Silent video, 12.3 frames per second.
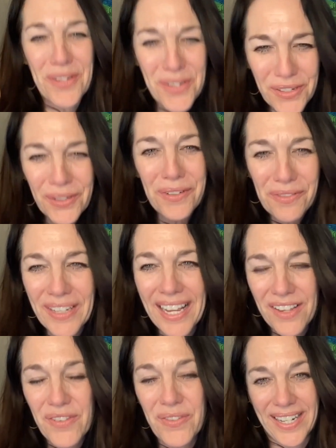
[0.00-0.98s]
so
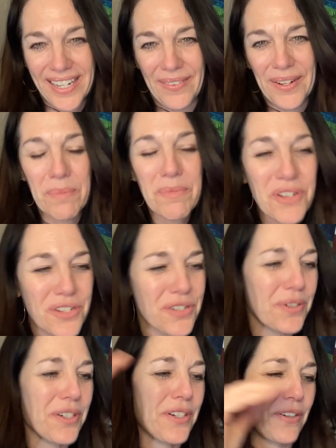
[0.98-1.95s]
fast right now. And I'm
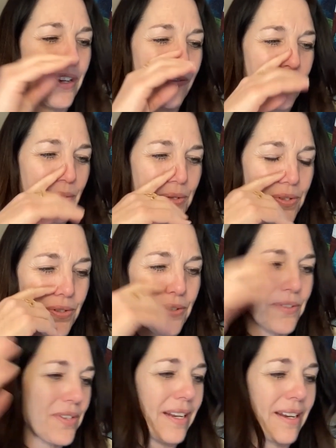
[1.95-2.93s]
sure your influencers